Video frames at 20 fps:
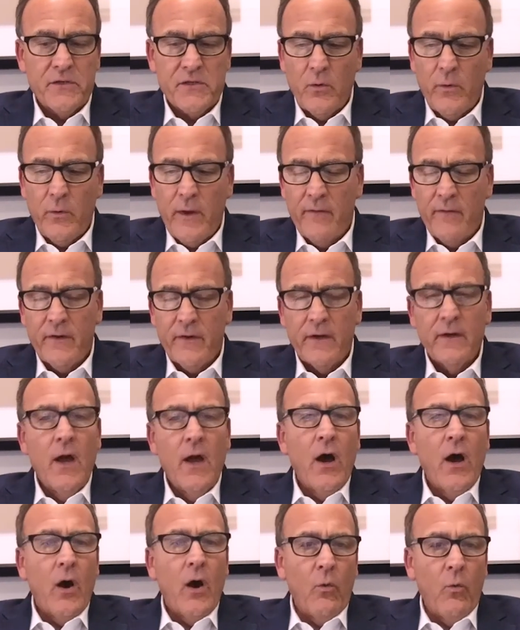So we have a
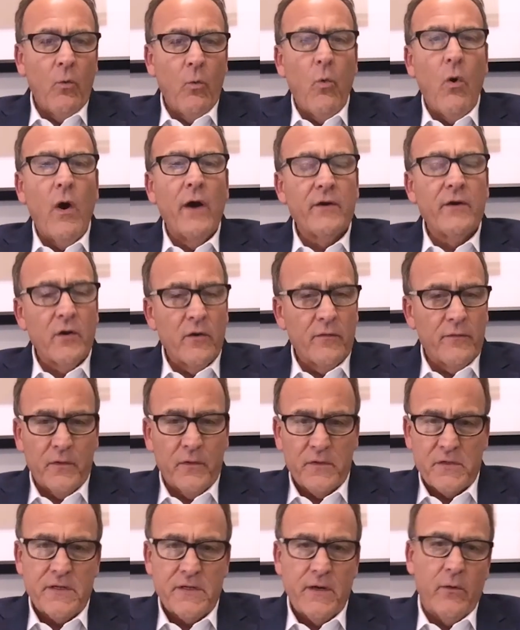wonderful
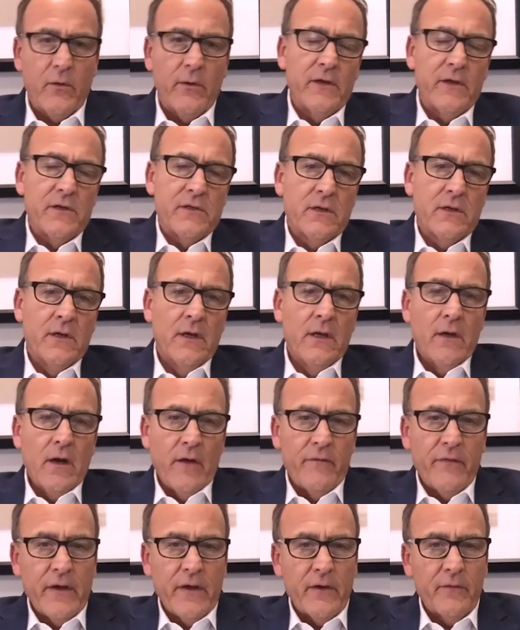series
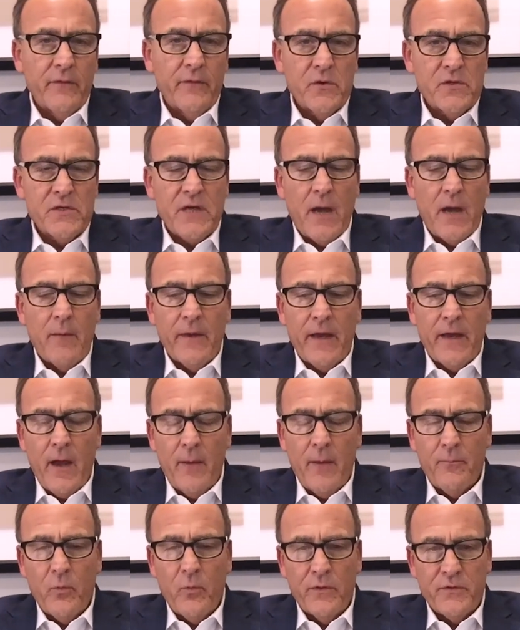of interviews coming
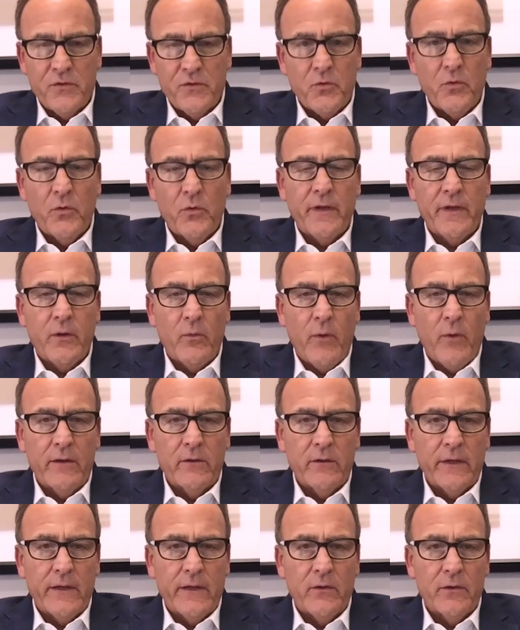up with truly
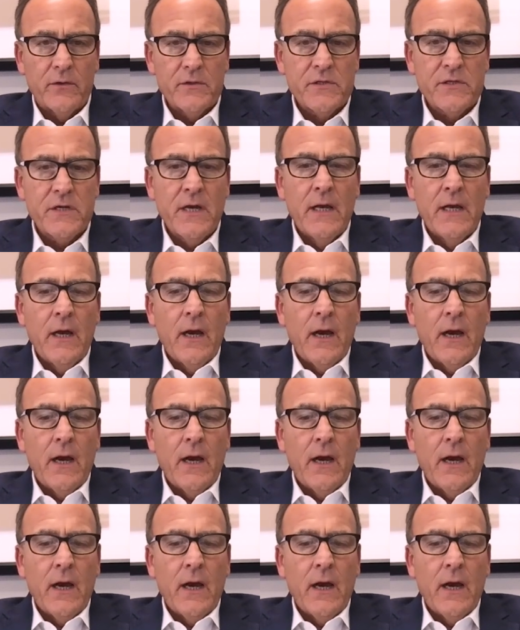great leaders.